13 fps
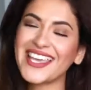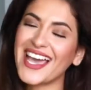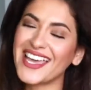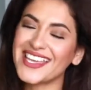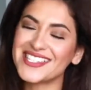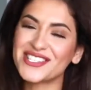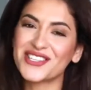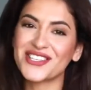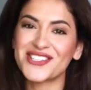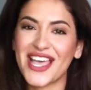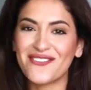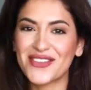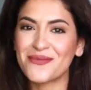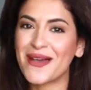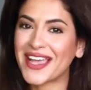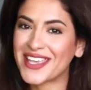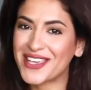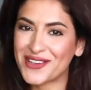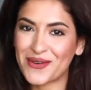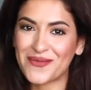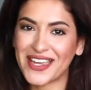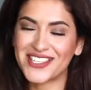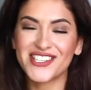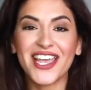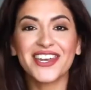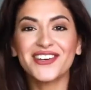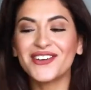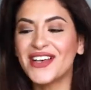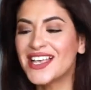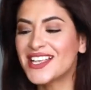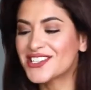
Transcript: Hey guys, it's good to have you back here on my channel.